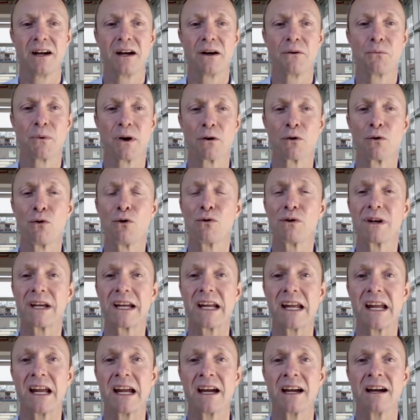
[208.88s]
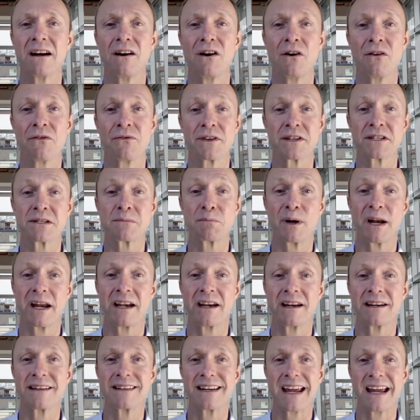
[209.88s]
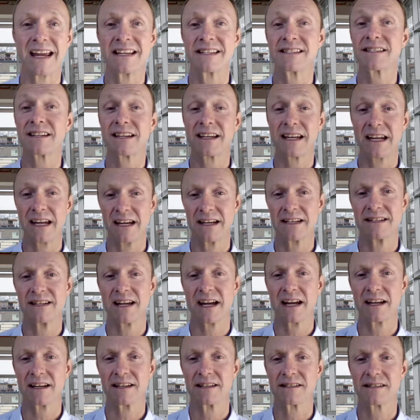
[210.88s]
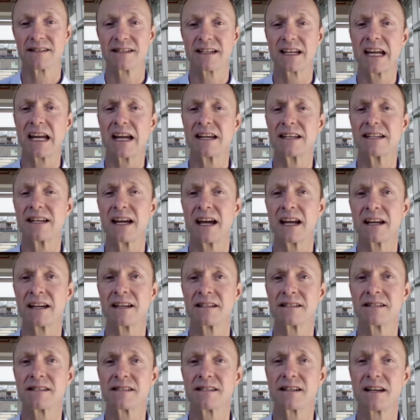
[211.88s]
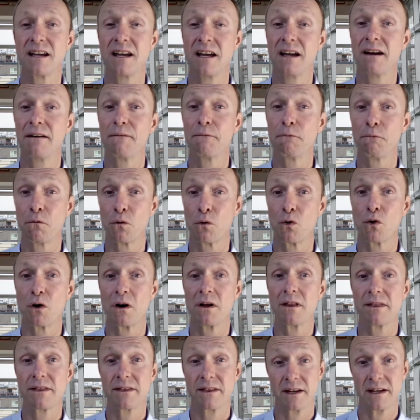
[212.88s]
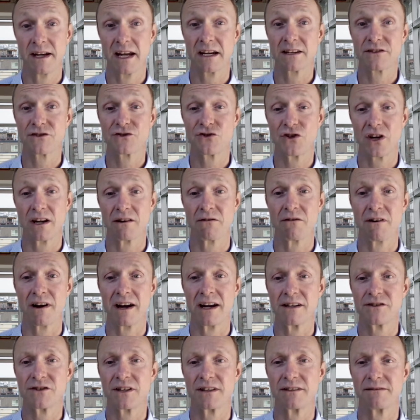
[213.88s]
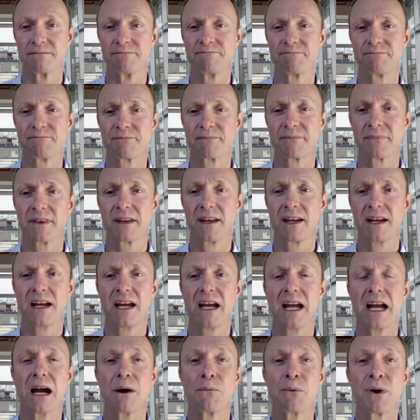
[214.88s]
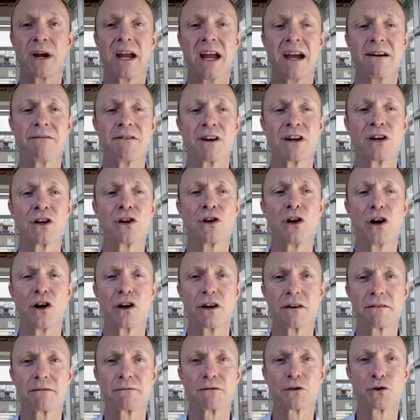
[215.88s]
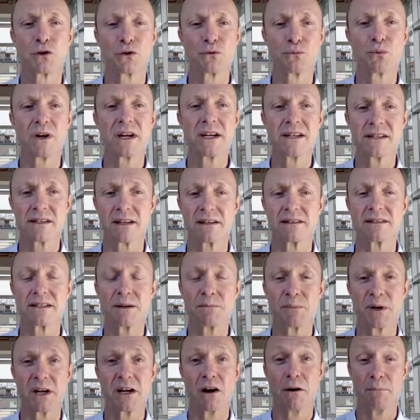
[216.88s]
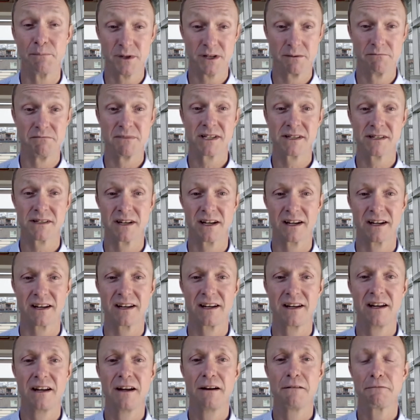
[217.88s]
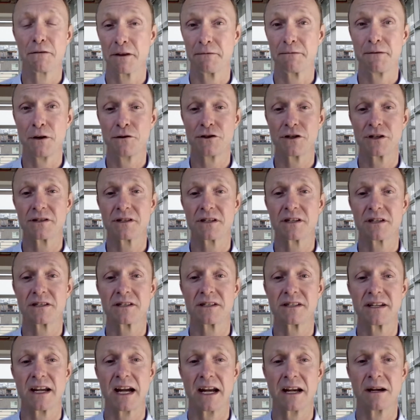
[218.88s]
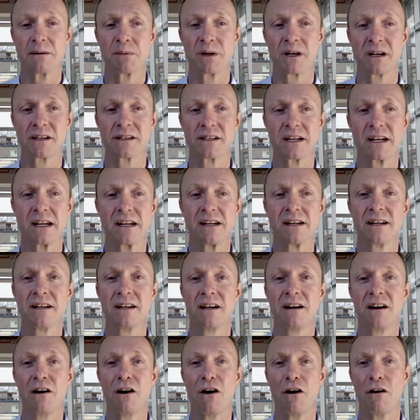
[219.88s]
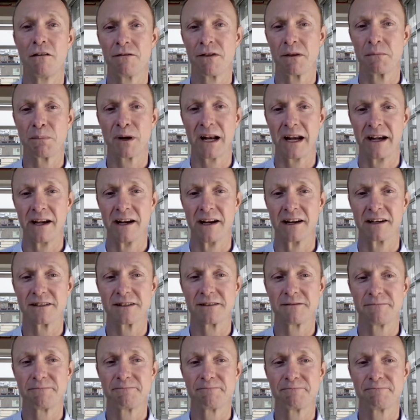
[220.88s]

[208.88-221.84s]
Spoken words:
We're all here on this planet as caretakers for the next generation. And we have a lot of good reason to be optimistic for the future sustainability of the planet.